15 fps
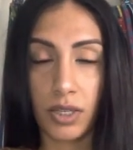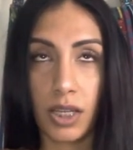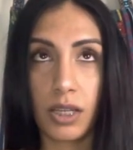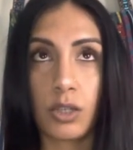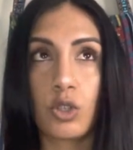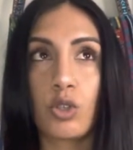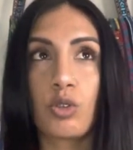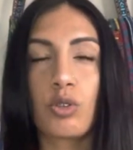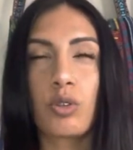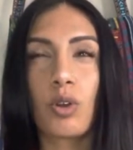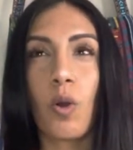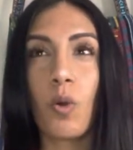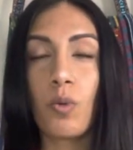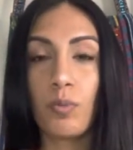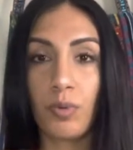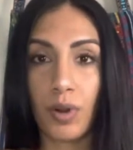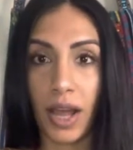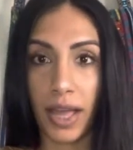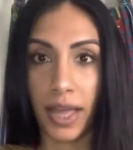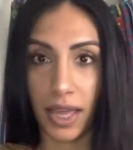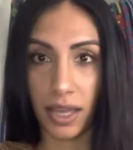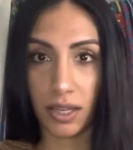is so
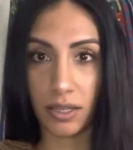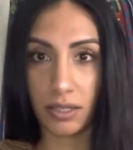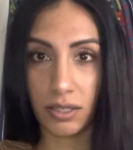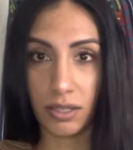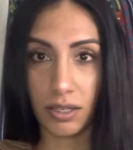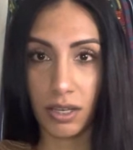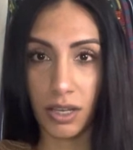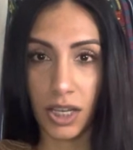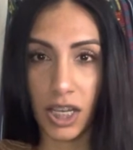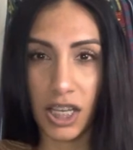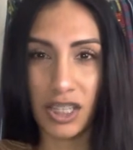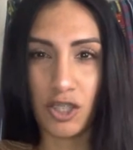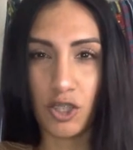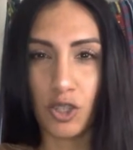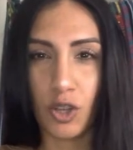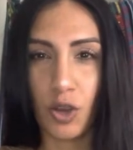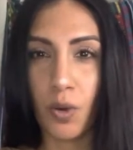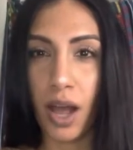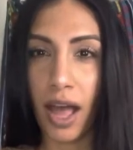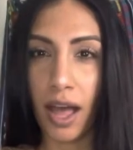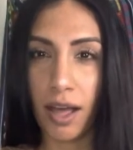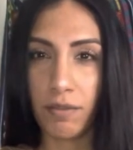bright, it's so
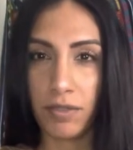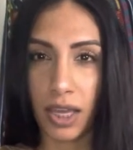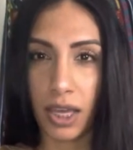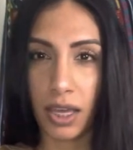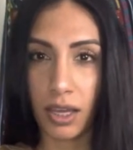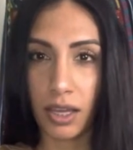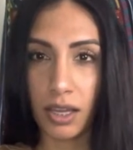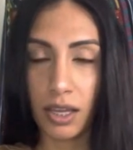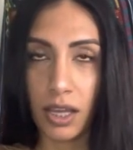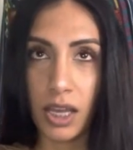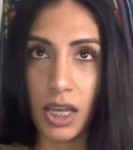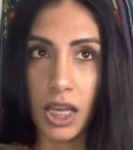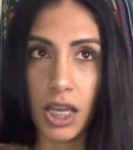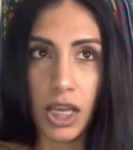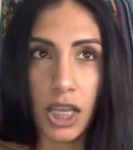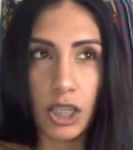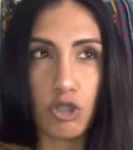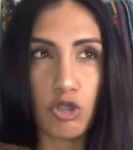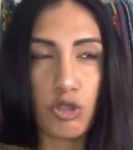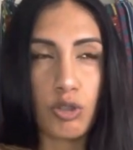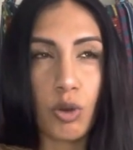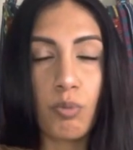heavy, it's
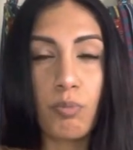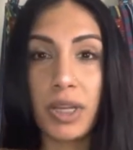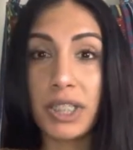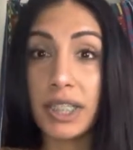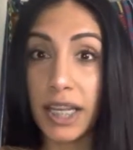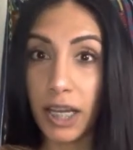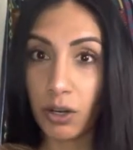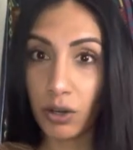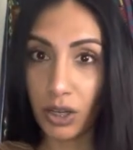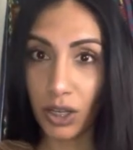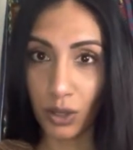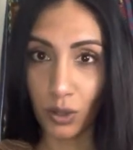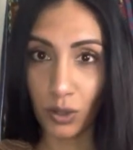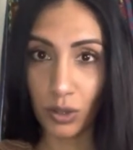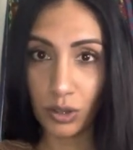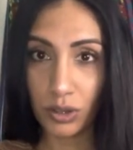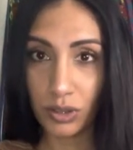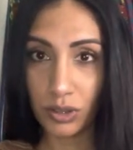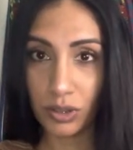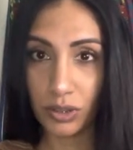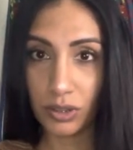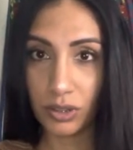so material.
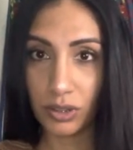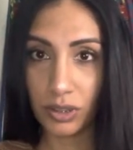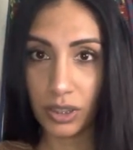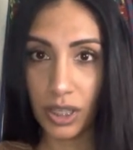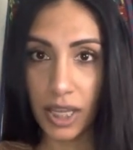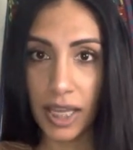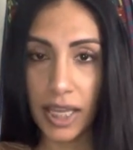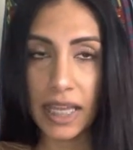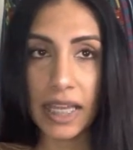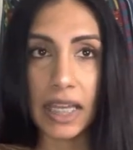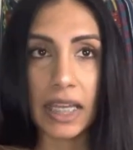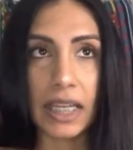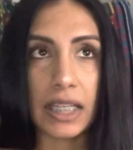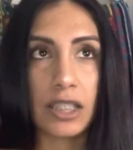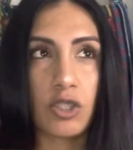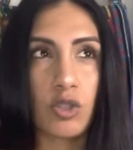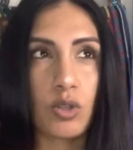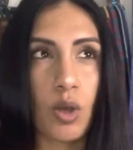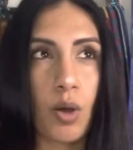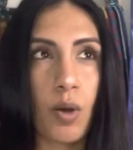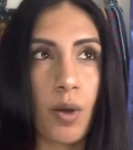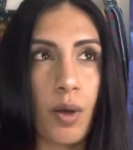It's
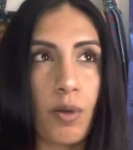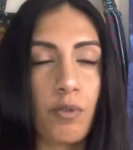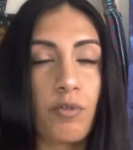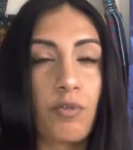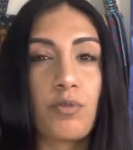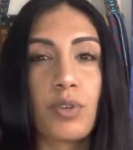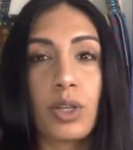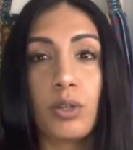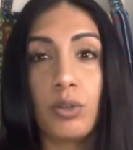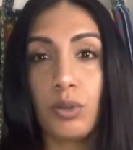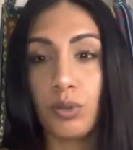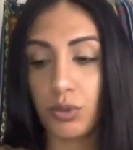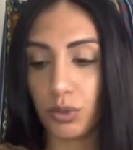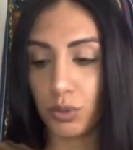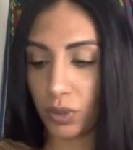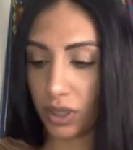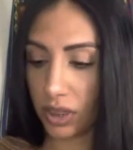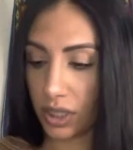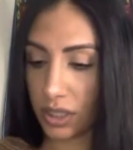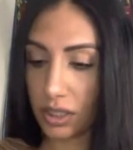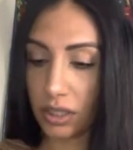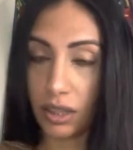filled with
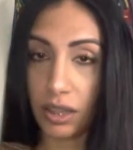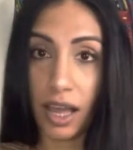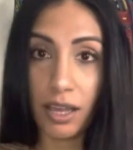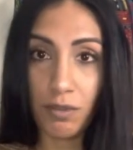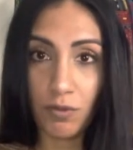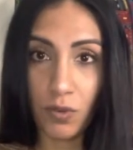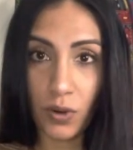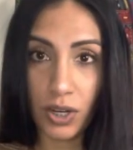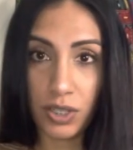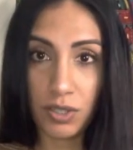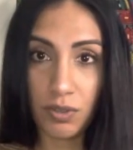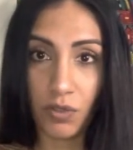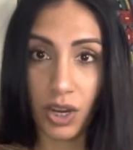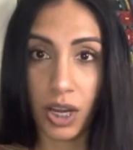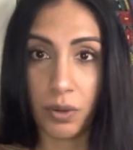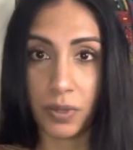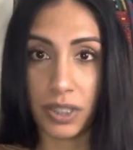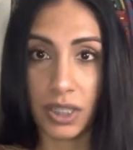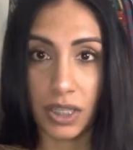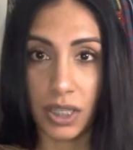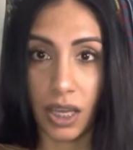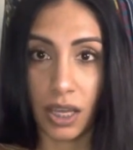this life force
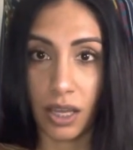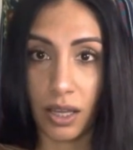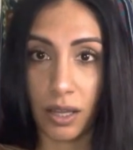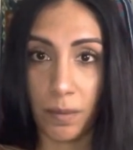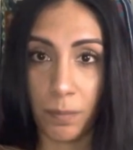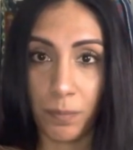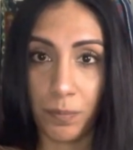frequency